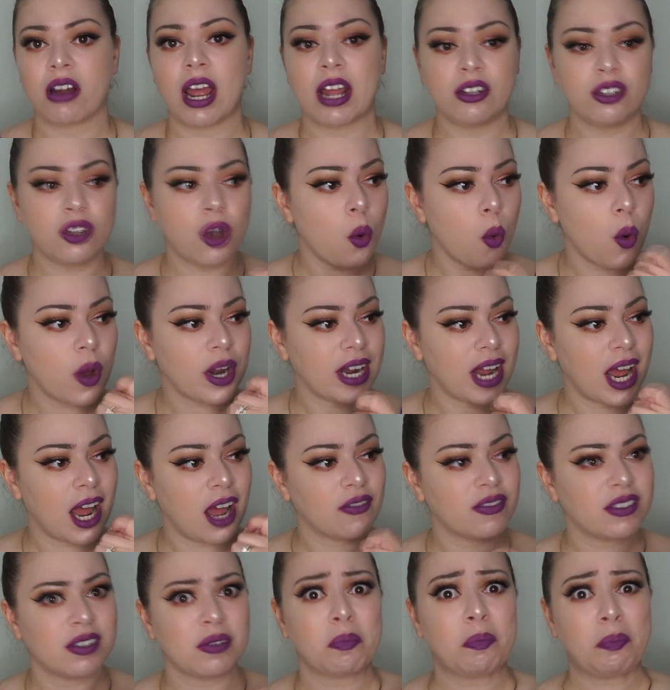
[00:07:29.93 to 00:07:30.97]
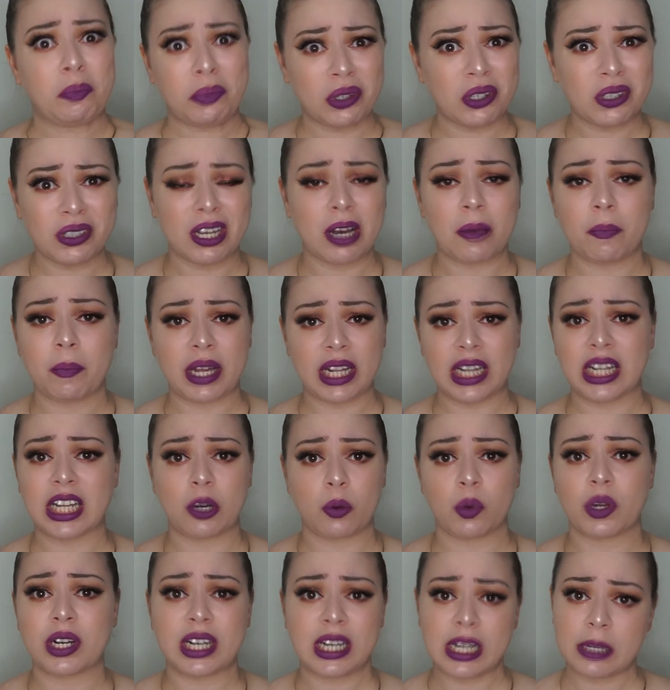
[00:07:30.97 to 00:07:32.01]
I don't want to have to build up my
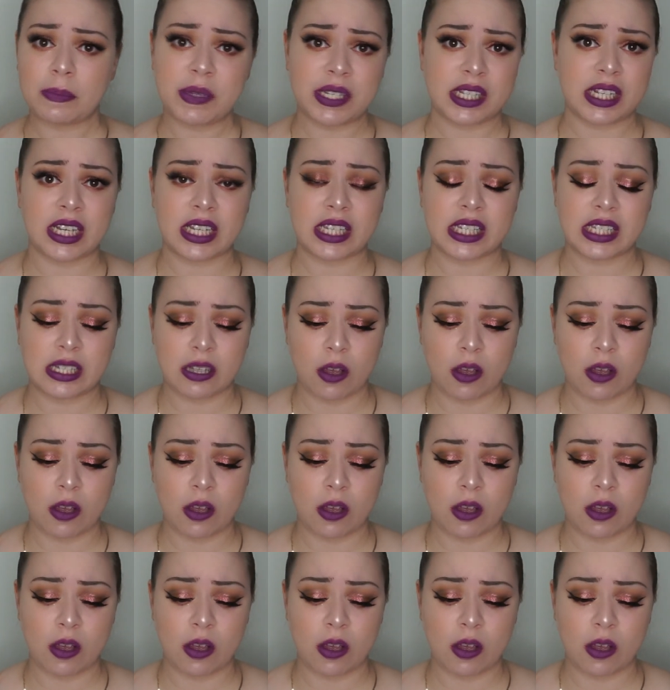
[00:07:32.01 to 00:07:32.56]
liquid lipsticks.